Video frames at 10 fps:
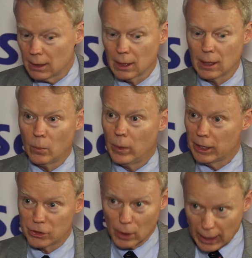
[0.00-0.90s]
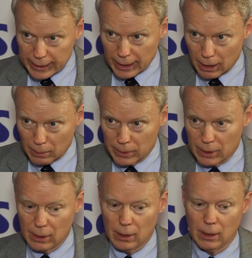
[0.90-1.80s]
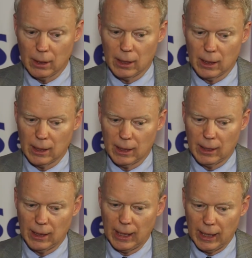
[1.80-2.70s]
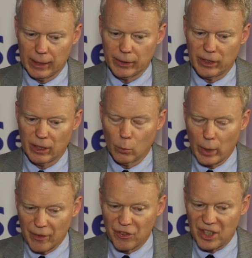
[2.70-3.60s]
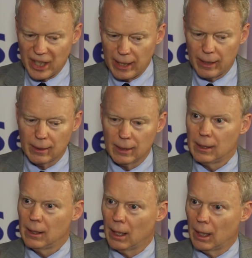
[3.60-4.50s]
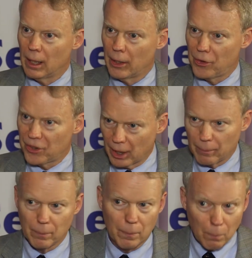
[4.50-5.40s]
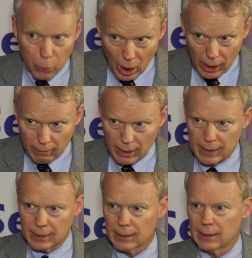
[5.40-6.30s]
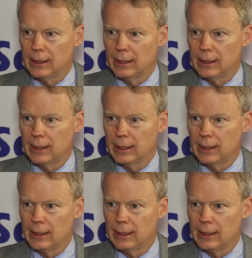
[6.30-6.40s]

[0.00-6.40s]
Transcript: We are trying to help, and we have seen some progress.